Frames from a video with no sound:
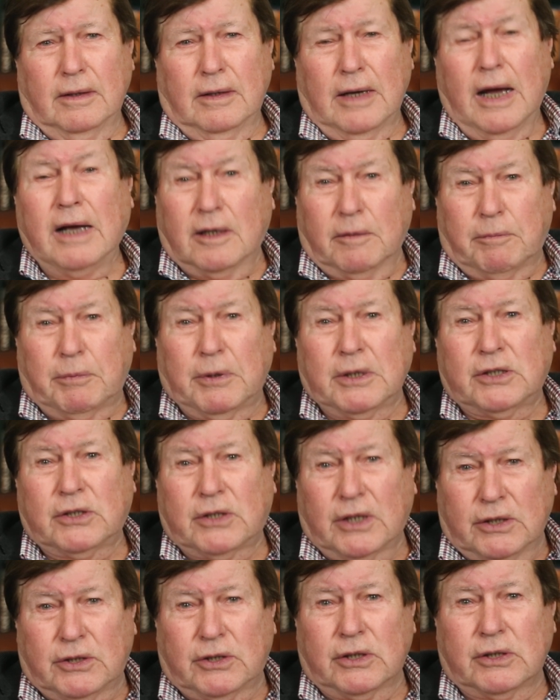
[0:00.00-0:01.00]
and the
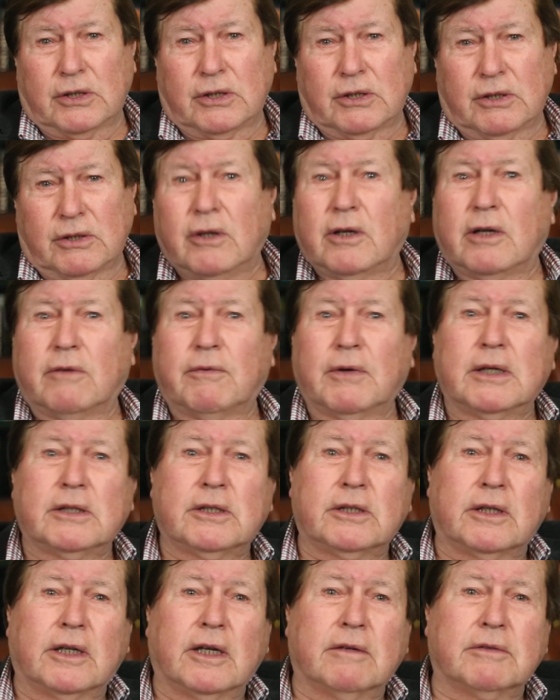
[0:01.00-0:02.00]
prestigious
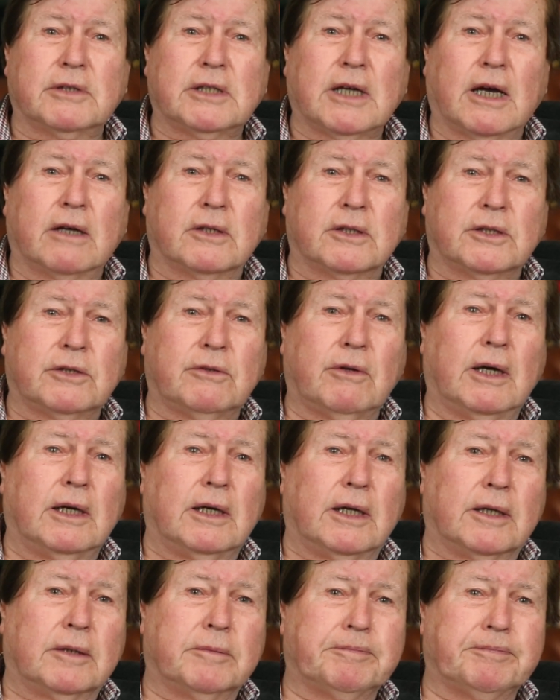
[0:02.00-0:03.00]
University of South
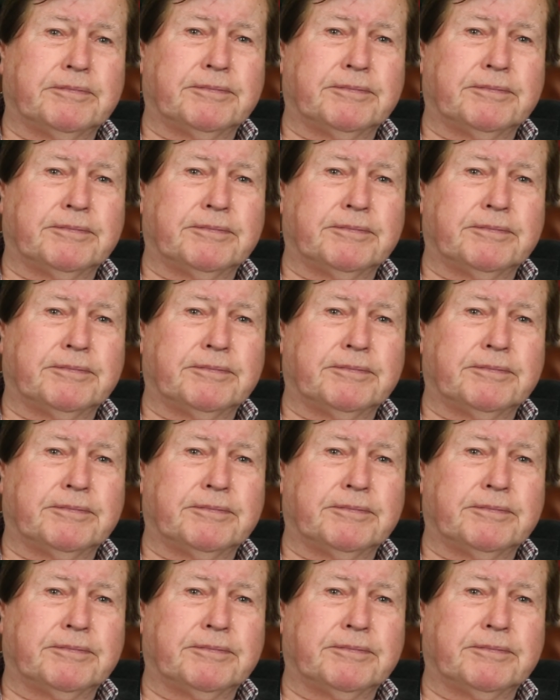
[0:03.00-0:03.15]
Australia.